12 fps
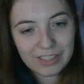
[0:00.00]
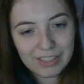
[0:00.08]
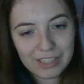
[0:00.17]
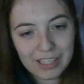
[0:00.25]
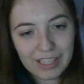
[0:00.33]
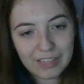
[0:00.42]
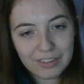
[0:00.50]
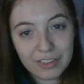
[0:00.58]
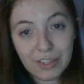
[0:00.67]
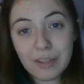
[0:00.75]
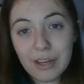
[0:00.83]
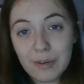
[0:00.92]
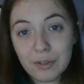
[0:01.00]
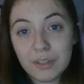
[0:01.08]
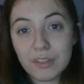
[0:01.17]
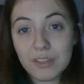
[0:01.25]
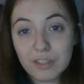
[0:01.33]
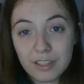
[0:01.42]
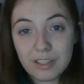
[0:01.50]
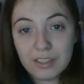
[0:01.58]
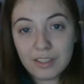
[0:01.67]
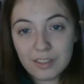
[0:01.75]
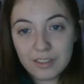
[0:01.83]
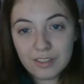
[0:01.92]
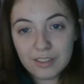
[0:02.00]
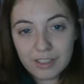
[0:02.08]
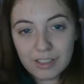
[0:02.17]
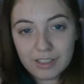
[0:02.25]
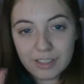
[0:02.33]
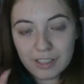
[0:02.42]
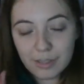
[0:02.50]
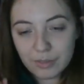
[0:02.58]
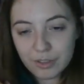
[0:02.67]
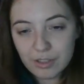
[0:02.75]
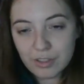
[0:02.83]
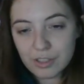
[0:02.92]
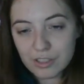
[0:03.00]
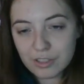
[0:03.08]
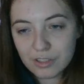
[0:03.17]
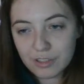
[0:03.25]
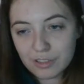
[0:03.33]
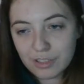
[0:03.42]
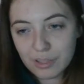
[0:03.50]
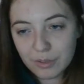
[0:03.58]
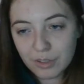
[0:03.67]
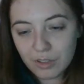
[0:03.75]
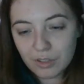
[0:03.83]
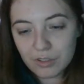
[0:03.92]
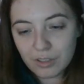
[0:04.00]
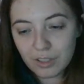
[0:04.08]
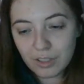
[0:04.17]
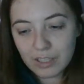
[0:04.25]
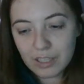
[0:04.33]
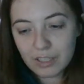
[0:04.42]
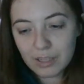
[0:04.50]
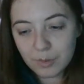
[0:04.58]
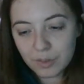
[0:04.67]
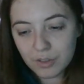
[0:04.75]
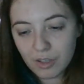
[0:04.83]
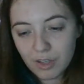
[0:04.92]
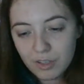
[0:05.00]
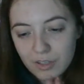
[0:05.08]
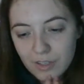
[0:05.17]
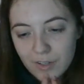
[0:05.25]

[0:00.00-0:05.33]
yeah, so that was good. I like how that was done.